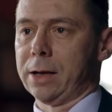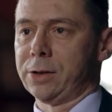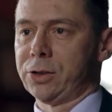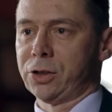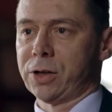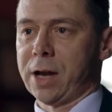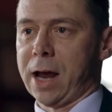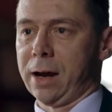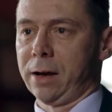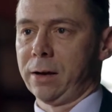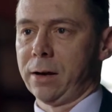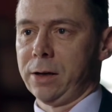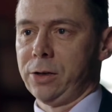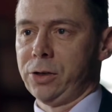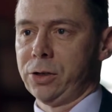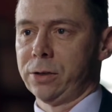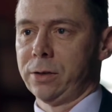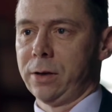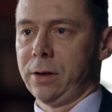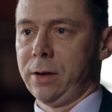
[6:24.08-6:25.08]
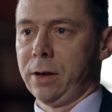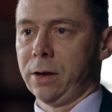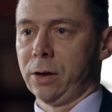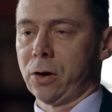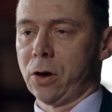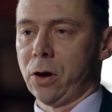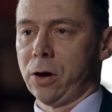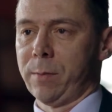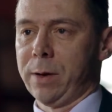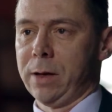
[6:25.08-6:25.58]
get stagnation in the
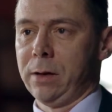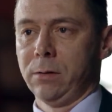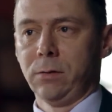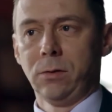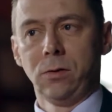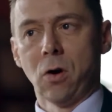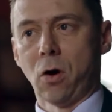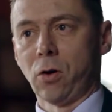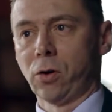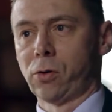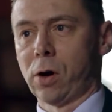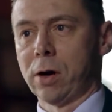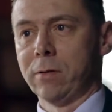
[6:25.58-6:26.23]
economy, not